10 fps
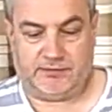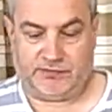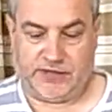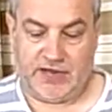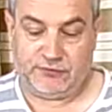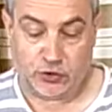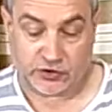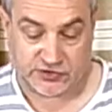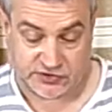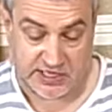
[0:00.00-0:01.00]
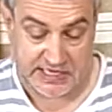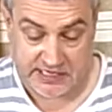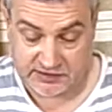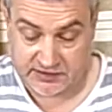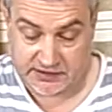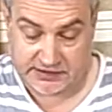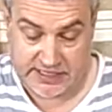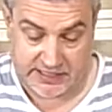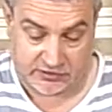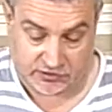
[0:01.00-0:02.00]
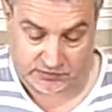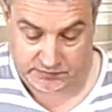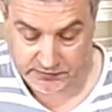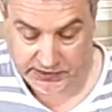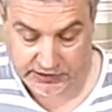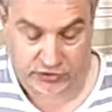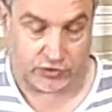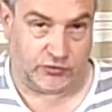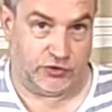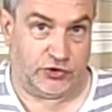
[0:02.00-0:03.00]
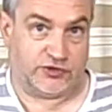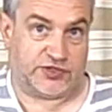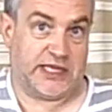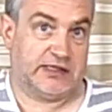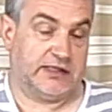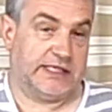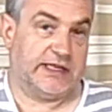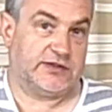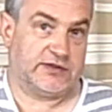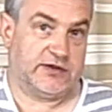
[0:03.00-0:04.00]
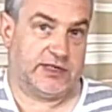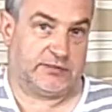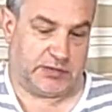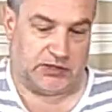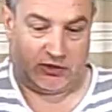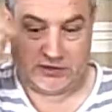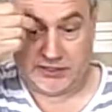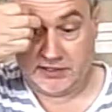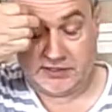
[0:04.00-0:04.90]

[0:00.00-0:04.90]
If you could see inside there, you'd see that the inside ply